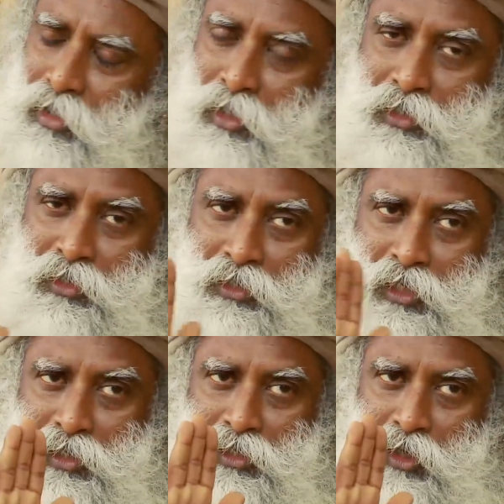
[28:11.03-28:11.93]
It is
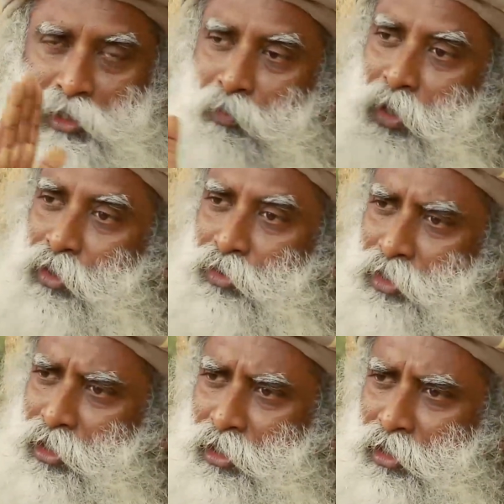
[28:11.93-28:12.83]
just not the way you're
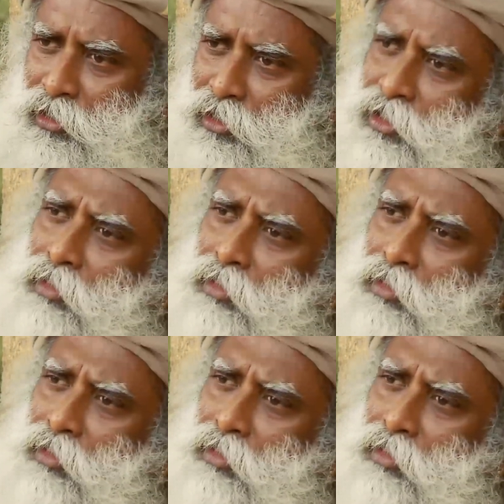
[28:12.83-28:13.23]
seeing it, it's